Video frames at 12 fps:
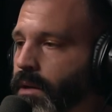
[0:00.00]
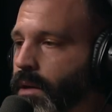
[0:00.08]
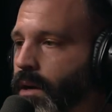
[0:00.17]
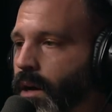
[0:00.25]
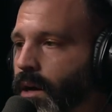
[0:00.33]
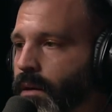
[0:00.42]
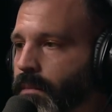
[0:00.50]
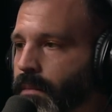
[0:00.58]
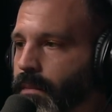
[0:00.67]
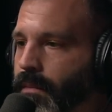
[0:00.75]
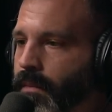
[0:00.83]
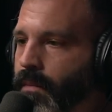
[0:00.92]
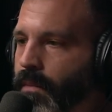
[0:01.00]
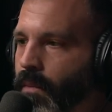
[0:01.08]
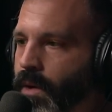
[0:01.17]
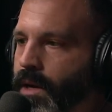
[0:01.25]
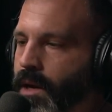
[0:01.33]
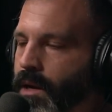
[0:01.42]
Um,
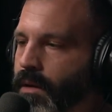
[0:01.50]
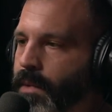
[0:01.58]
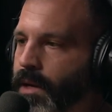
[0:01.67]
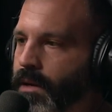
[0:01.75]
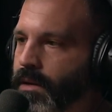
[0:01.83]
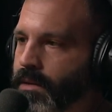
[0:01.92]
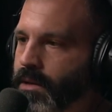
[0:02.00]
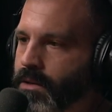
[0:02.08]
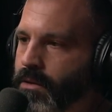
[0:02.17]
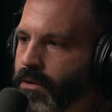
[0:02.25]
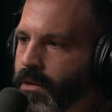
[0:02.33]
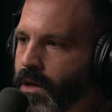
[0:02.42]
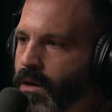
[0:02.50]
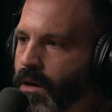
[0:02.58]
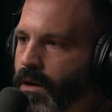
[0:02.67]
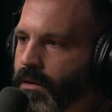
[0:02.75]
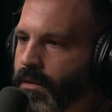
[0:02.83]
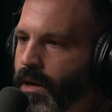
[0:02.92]
we kind of made a decision early
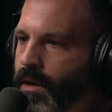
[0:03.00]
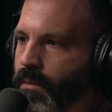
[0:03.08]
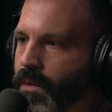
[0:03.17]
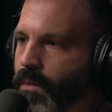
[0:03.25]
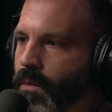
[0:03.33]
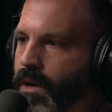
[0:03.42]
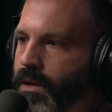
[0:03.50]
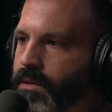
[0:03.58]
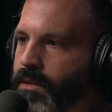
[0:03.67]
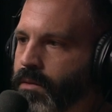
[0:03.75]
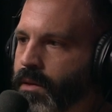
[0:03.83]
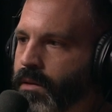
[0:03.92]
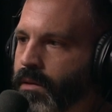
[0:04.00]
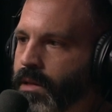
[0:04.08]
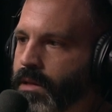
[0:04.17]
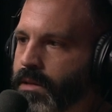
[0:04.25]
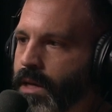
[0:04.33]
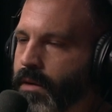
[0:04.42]
on that we wanted to at
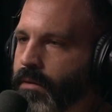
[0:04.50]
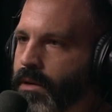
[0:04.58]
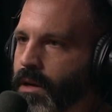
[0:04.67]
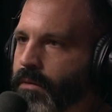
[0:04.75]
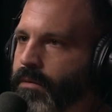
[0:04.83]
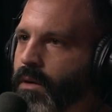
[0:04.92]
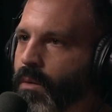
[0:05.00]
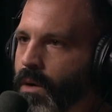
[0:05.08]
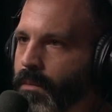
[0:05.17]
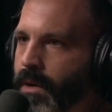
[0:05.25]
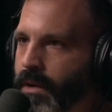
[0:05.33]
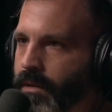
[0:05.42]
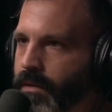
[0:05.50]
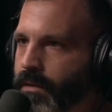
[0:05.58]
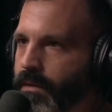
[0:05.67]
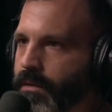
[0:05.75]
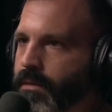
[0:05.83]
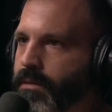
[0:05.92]
least have enough equipment
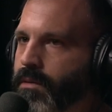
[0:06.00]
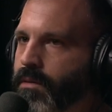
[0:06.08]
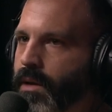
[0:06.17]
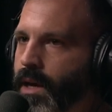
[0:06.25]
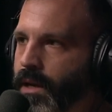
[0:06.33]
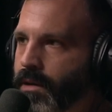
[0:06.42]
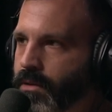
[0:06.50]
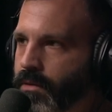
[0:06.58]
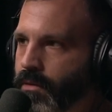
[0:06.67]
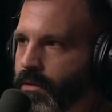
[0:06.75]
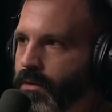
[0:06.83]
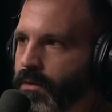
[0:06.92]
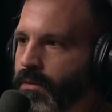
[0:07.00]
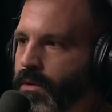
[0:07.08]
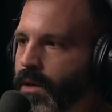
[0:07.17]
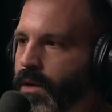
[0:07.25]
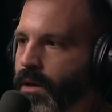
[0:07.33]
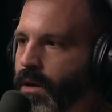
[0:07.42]
to get us through
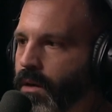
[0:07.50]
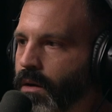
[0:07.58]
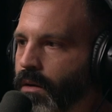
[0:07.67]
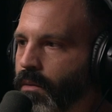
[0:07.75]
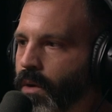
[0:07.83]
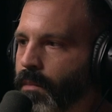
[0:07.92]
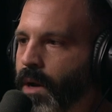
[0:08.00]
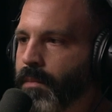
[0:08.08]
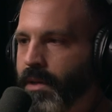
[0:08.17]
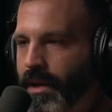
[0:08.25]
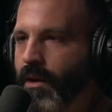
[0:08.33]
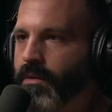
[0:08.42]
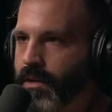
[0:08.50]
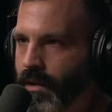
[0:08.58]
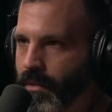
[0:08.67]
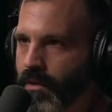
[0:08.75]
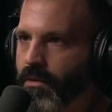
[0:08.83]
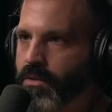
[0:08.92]
what might be like our
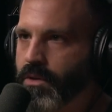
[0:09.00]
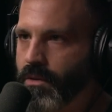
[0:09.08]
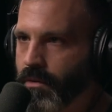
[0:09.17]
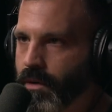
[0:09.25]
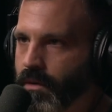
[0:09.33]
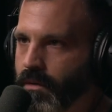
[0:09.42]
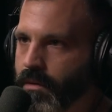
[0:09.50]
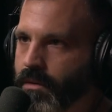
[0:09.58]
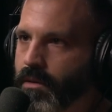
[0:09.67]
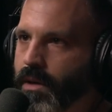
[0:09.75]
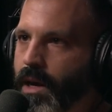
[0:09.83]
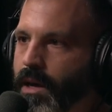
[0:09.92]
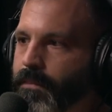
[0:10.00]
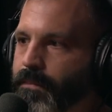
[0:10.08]
typical shoot so that